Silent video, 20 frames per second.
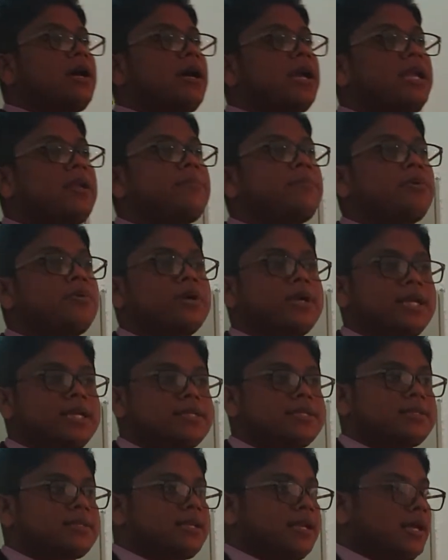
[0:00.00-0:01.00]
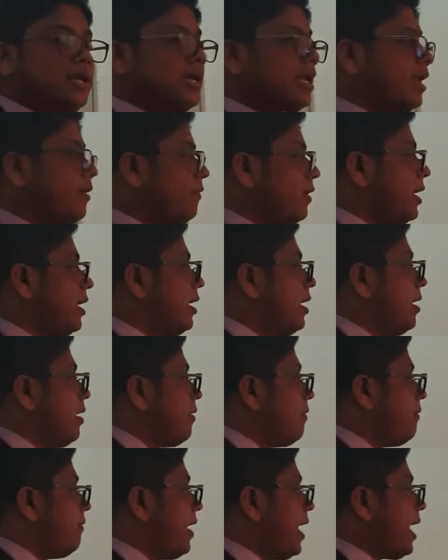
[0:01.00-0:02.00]
input is given,
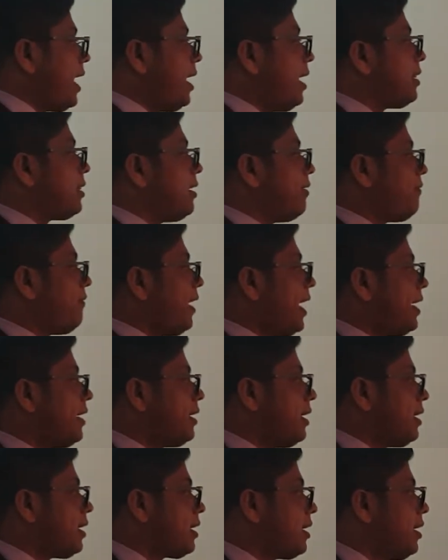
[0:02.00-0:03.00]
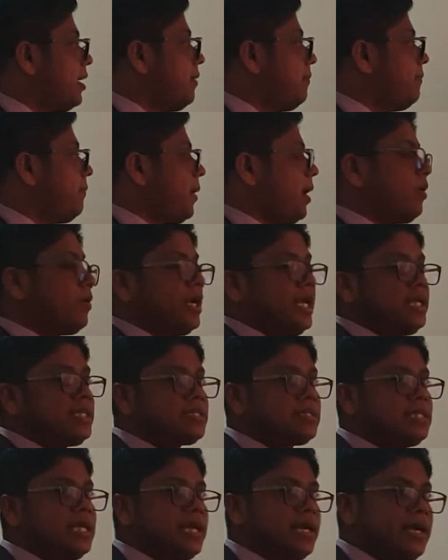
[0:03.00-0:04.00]
where the final curb powder is
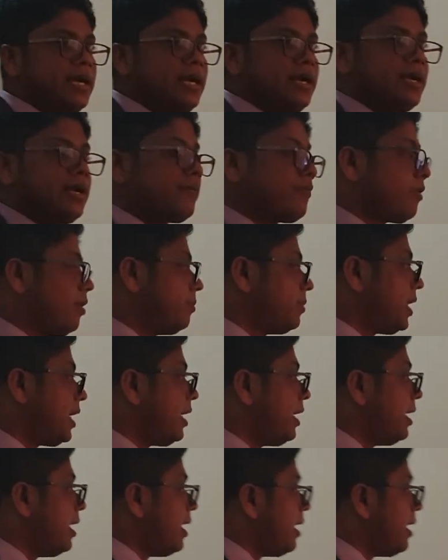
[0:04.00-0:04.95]
generated from the